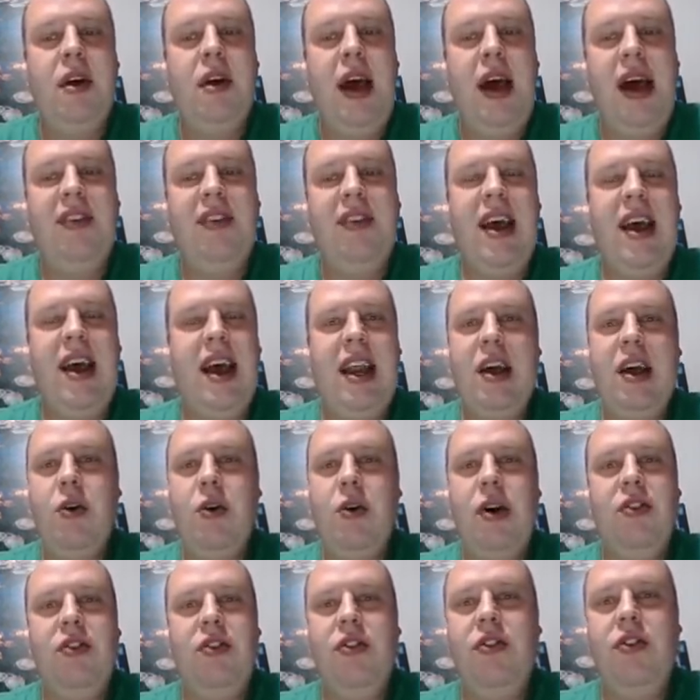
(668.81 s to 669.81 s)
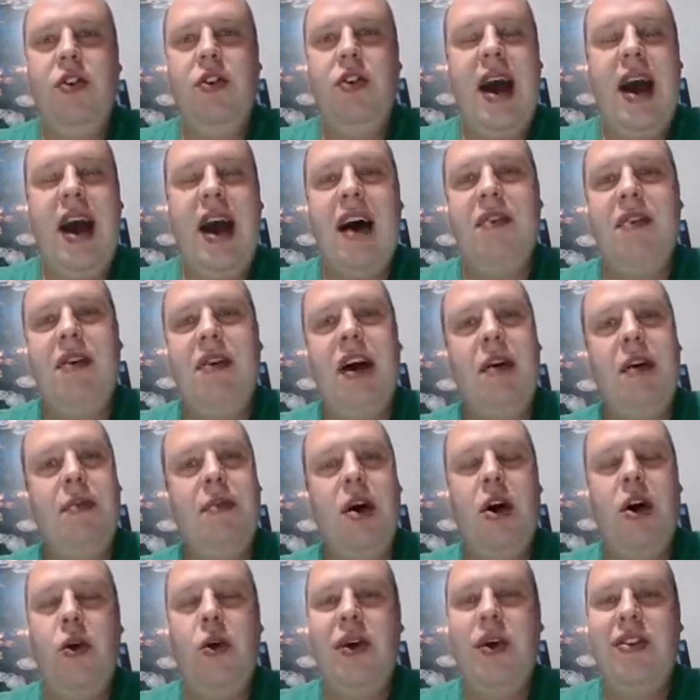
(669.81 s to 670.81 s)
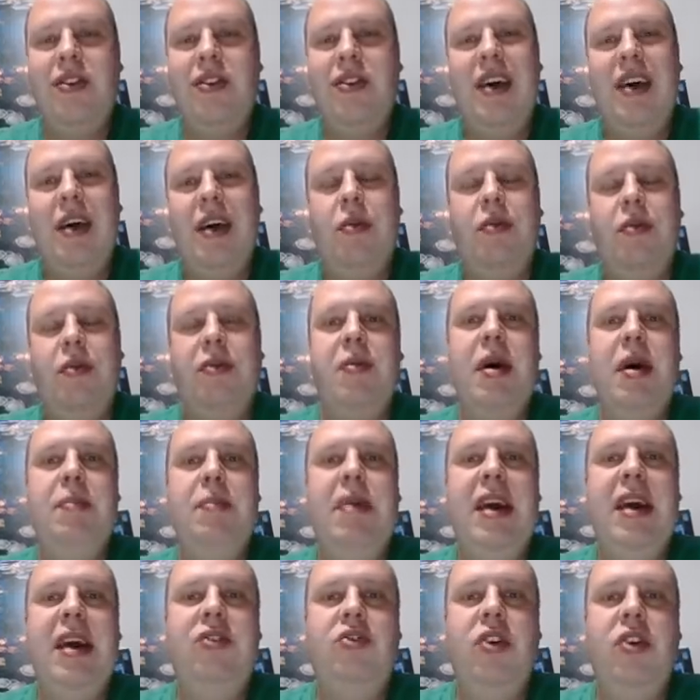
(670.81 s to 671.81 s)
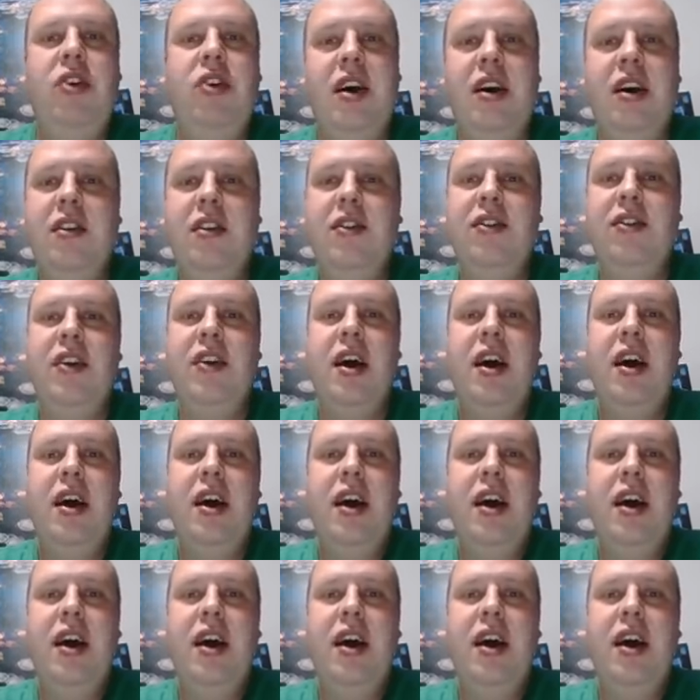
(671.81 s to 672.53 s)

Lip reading: Ask any questions you have. I am always available for my Patreons.